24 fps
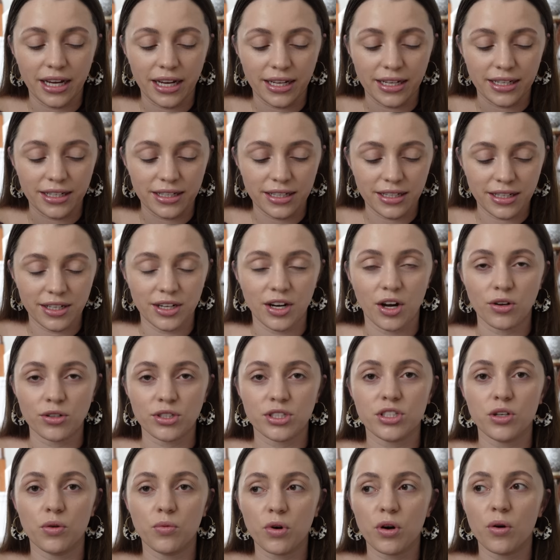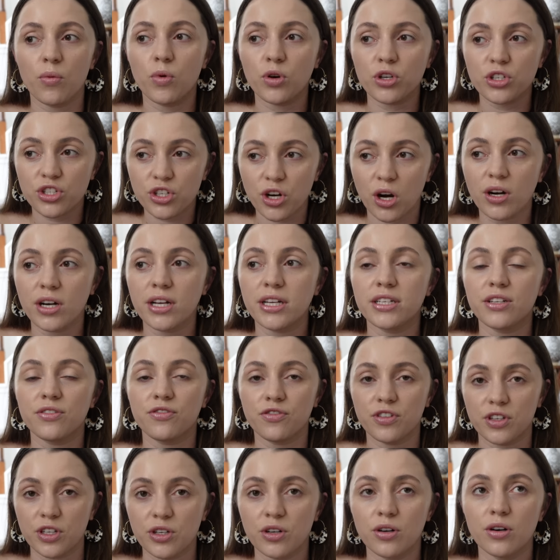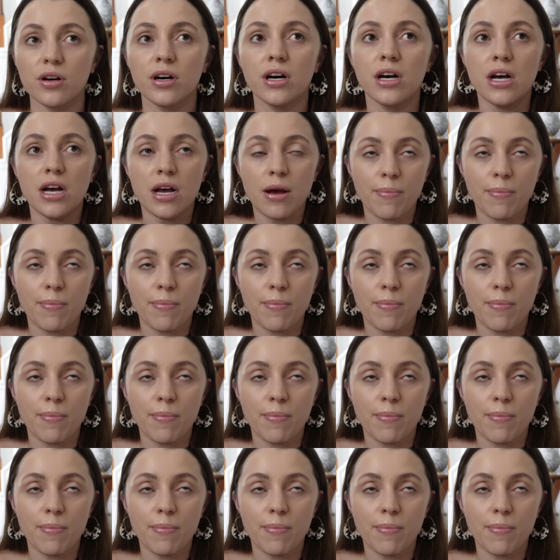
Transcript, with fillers: and you know, so we're, we're starting to feel